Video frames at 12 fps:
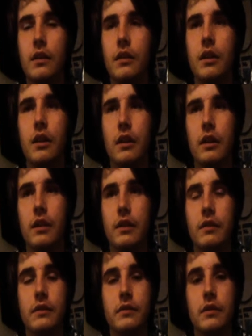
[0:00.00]
I
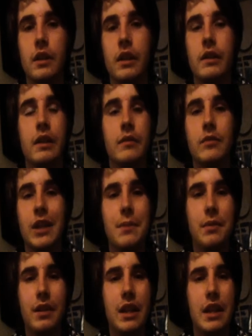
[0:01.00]
didn't really
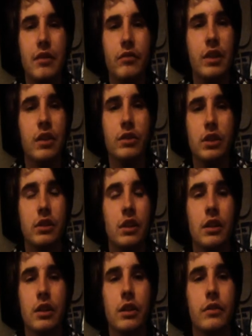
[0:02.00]
believe they were just
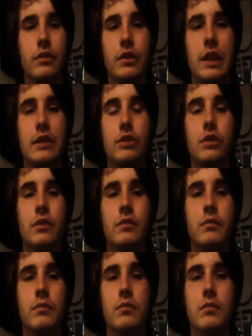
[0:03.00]
gonna go for that sort of
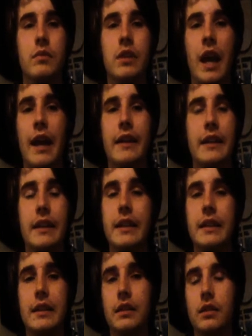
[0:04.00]

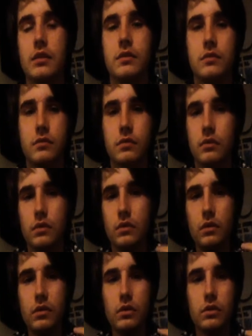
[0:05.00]
tacky,
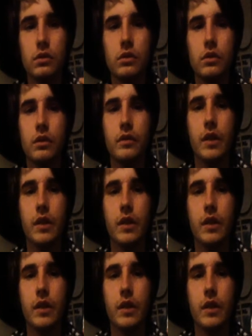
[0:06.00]
sort